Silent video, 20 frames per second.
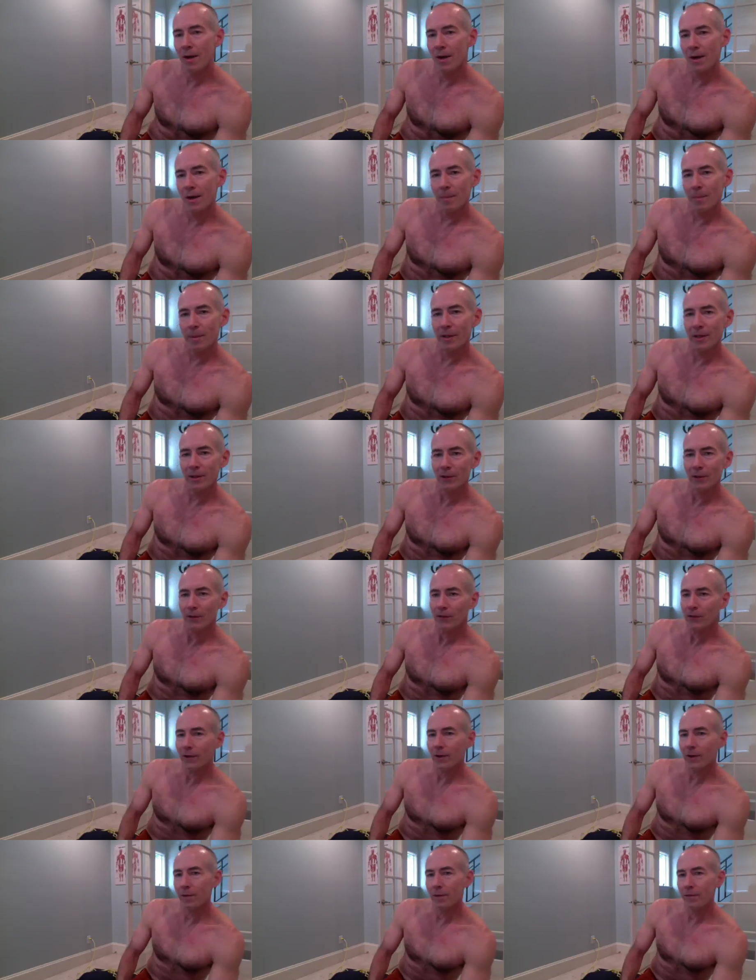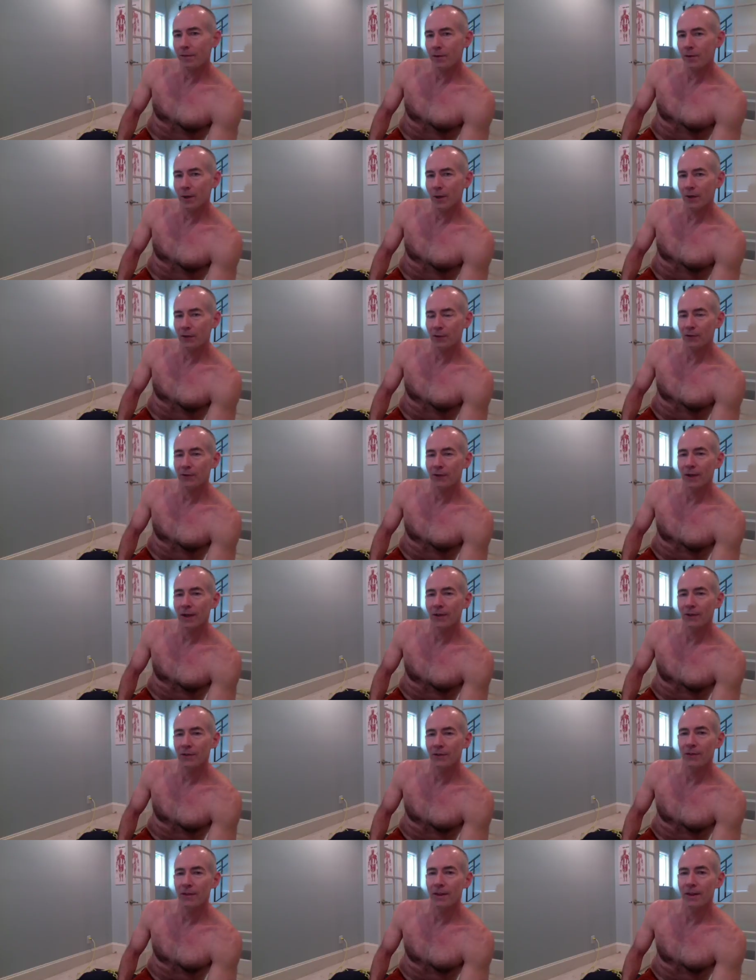But here's a few
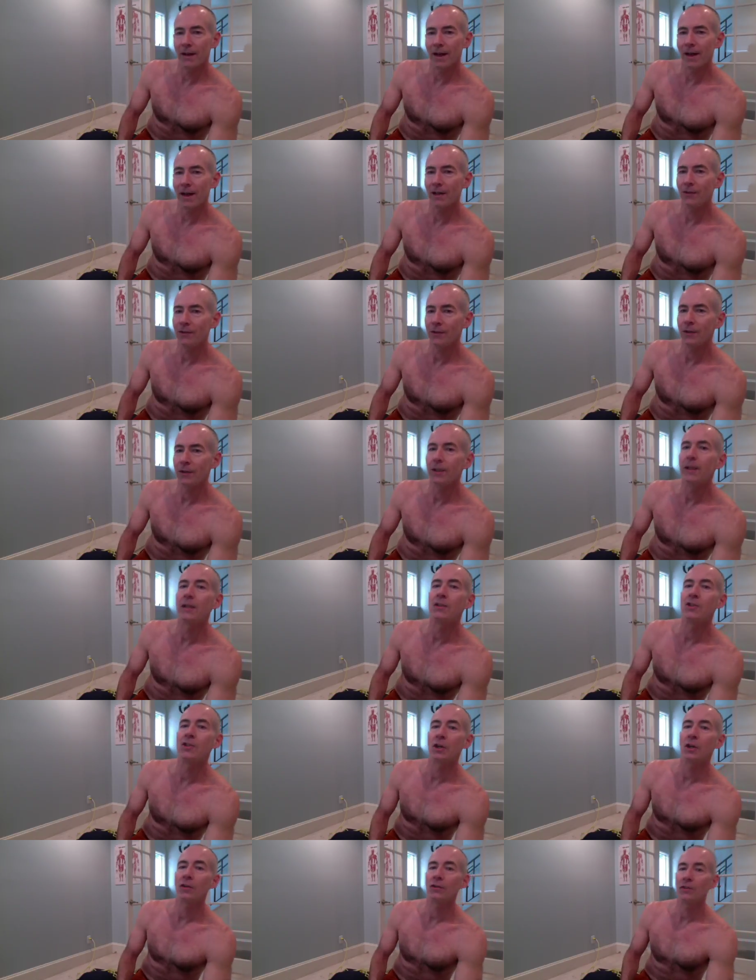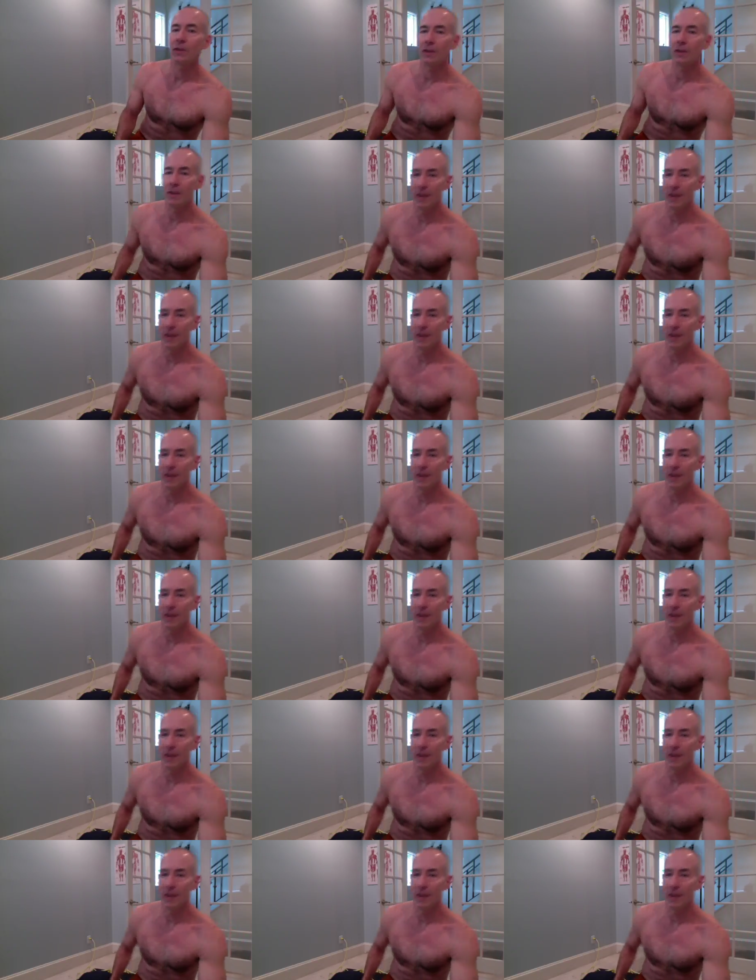exercises that isolate just the